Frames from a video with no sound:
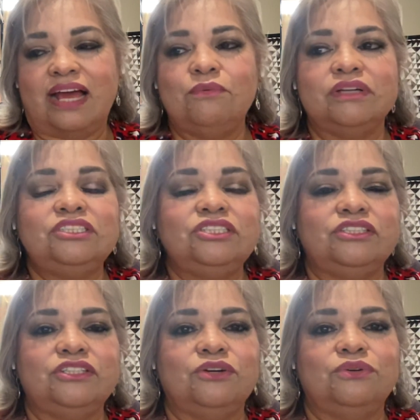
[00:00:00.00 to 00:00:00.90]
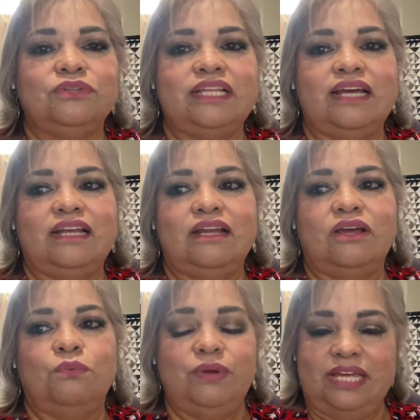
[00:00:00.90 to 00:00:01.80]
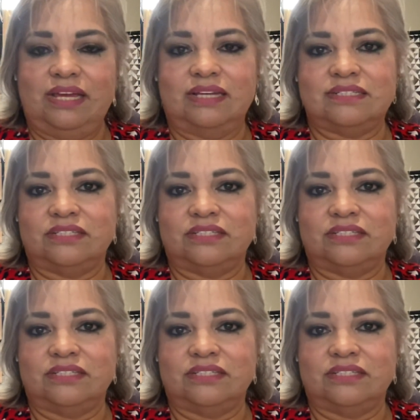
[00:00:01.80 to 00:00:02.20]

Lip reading: I want you to know that we as